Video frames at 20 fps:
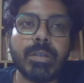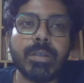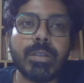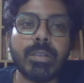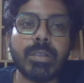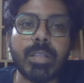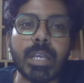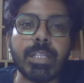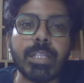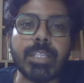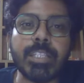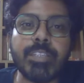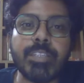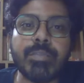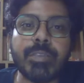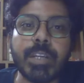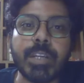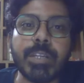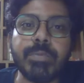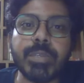That is
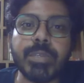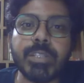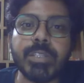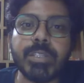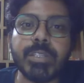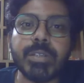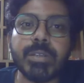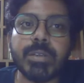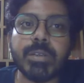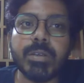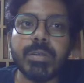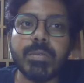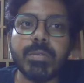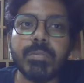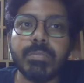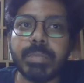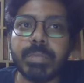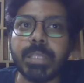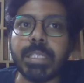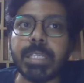very much
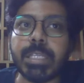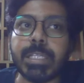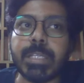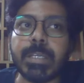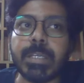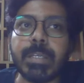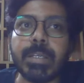pathetic.